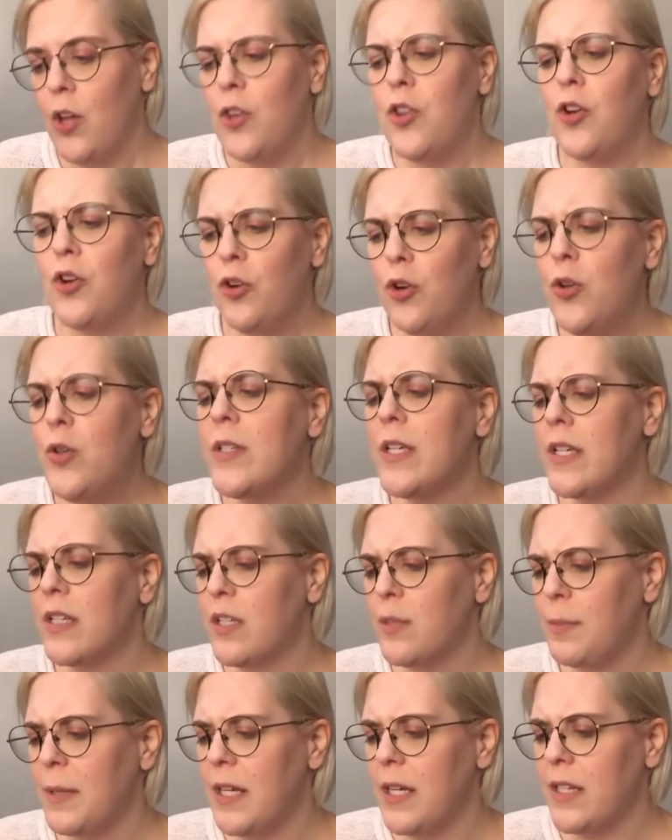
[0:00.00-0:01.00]
"The cruising
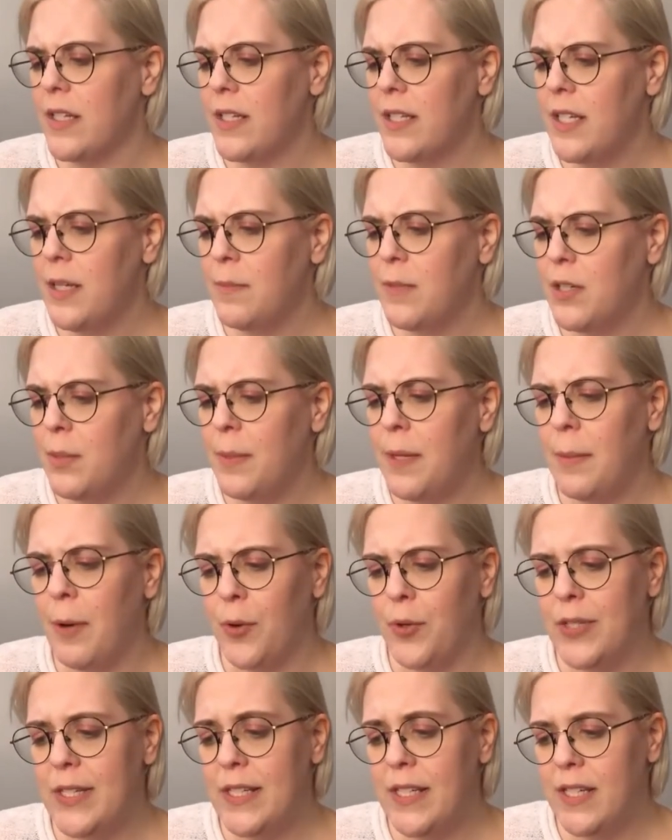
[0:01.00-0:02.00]
speed seems to be
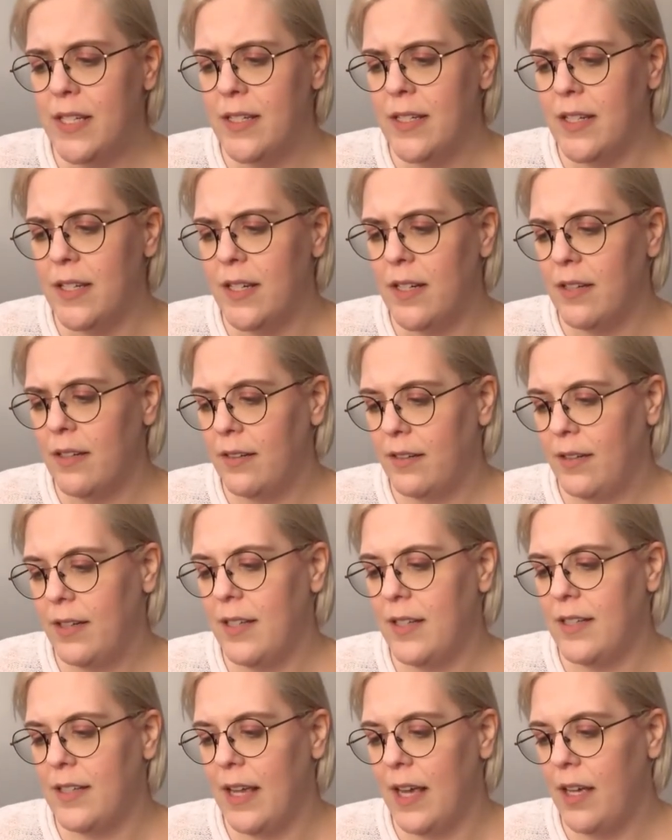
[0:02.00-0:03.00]
about 60,
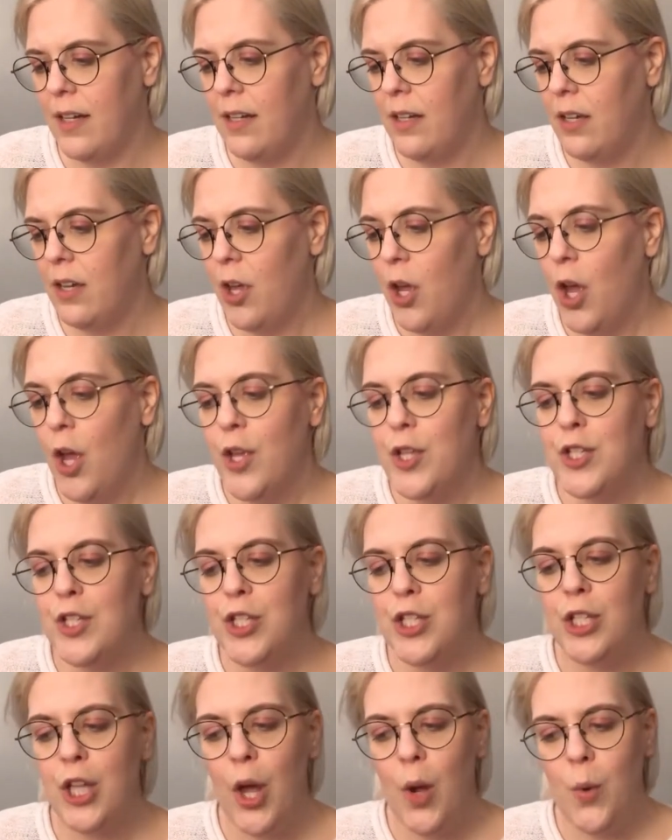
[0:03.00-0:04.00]
he said.
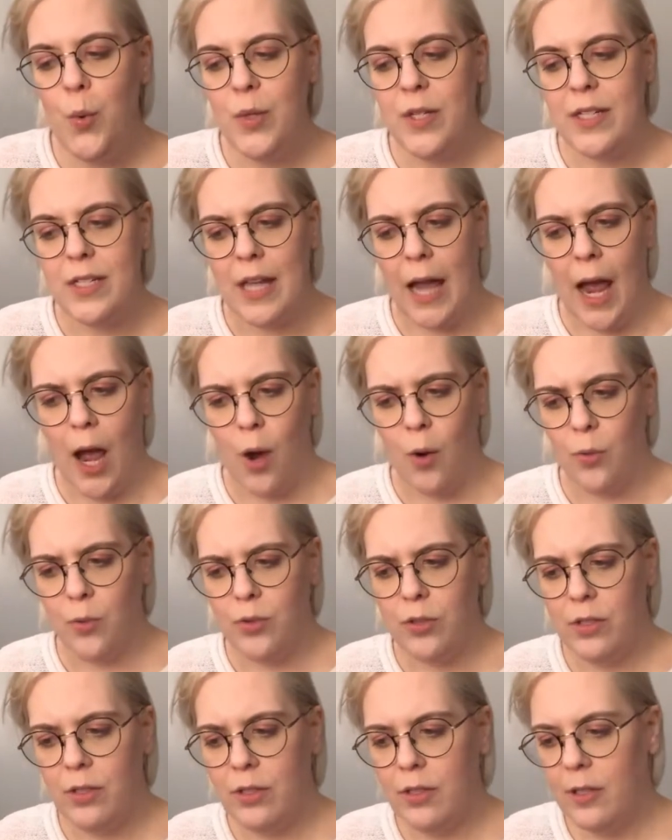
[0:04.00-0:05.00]
"Slow down,"
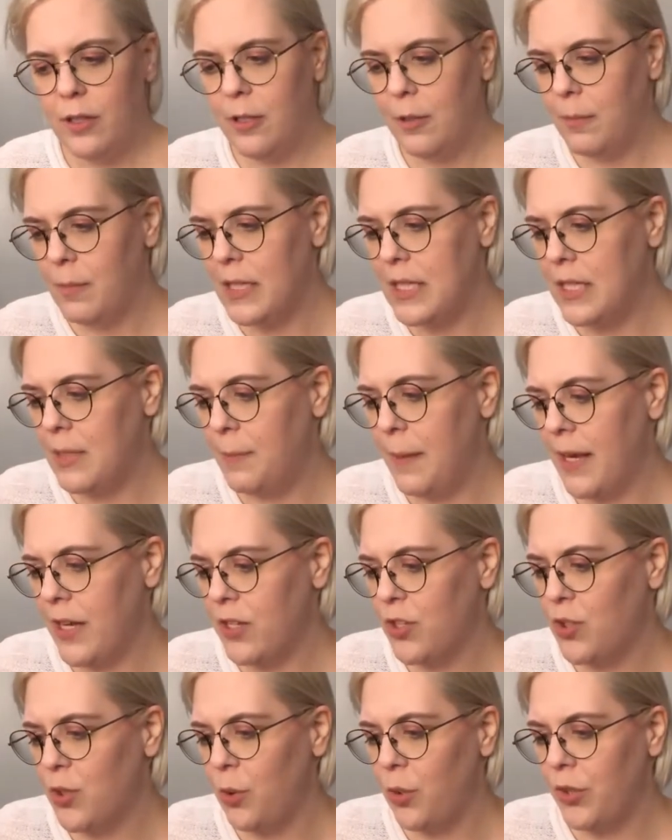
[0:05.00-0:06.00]
Mrs.
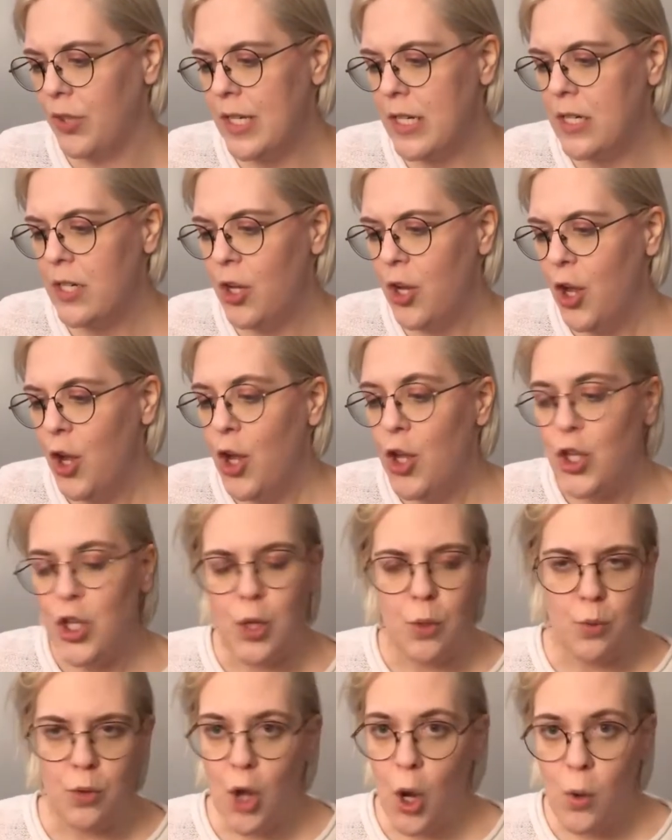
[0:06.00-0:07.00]
Banks scolded.
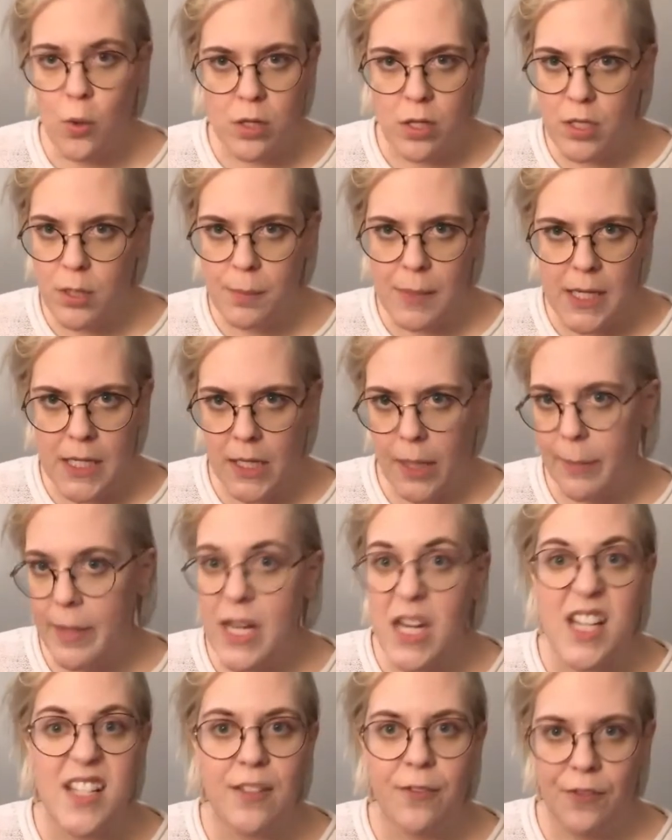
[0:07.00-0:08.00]
"You know the speed limit
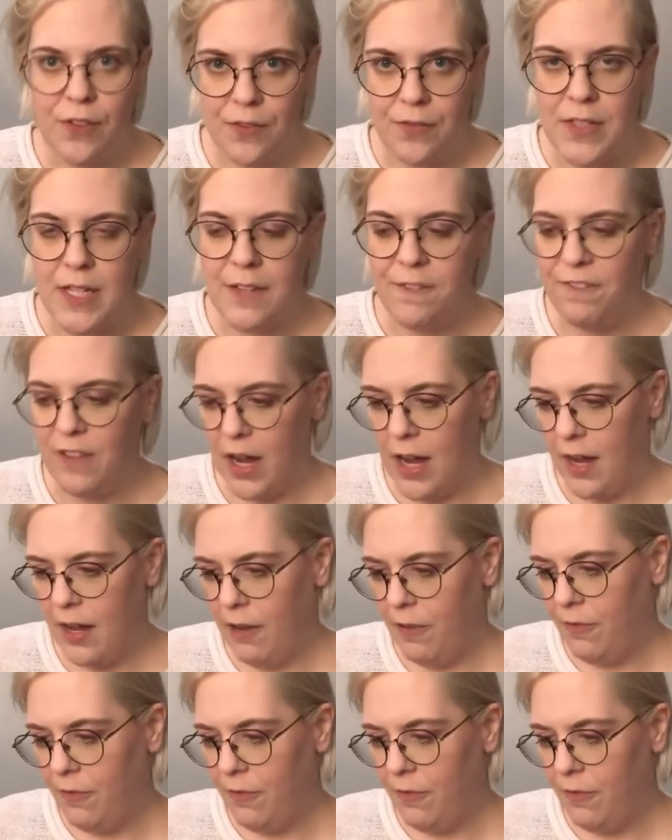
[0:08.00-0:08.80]
is 55.